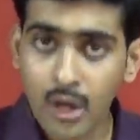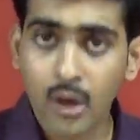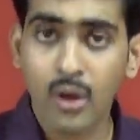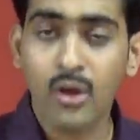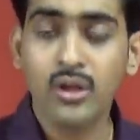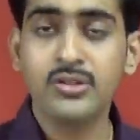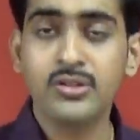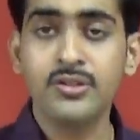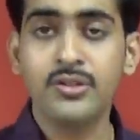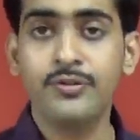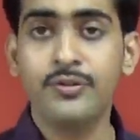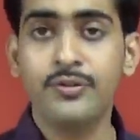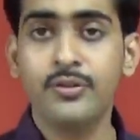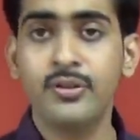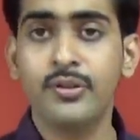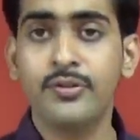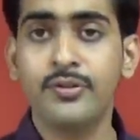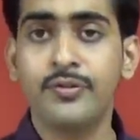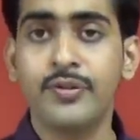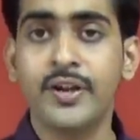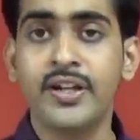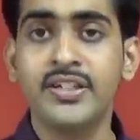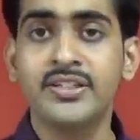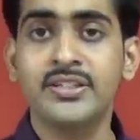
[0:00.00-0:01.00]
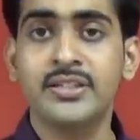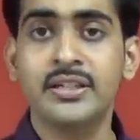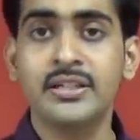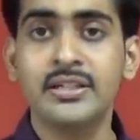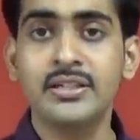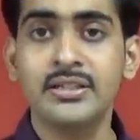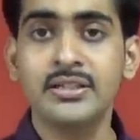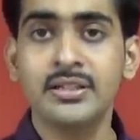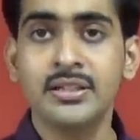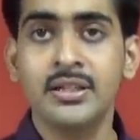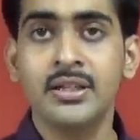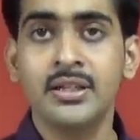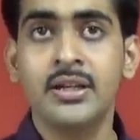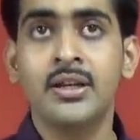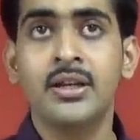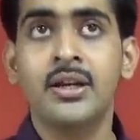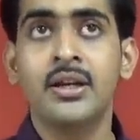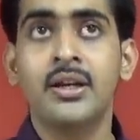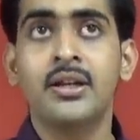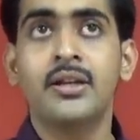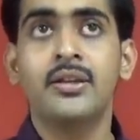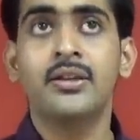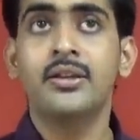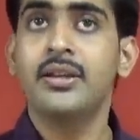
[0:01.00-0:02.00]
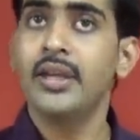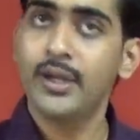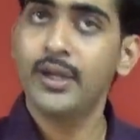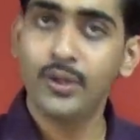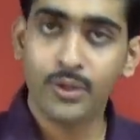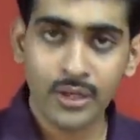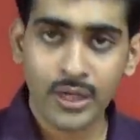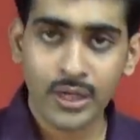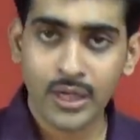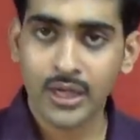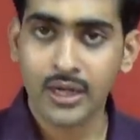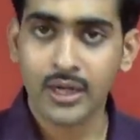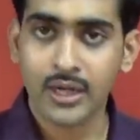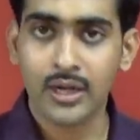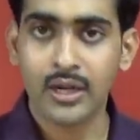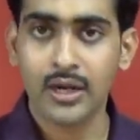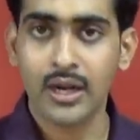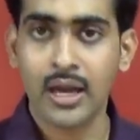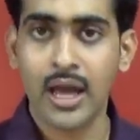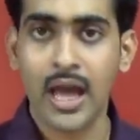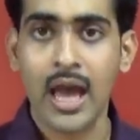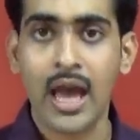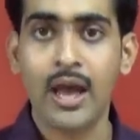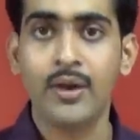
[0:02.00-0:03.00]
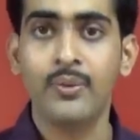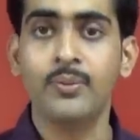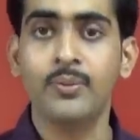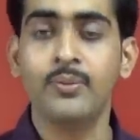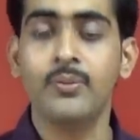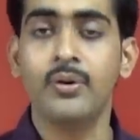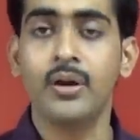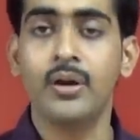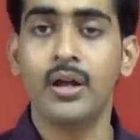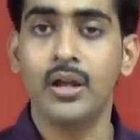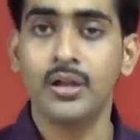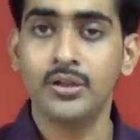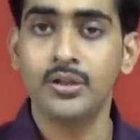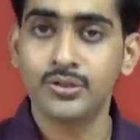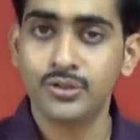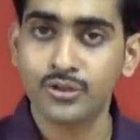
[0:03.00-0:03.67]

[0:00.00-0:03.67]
Also for the freshers, they don't have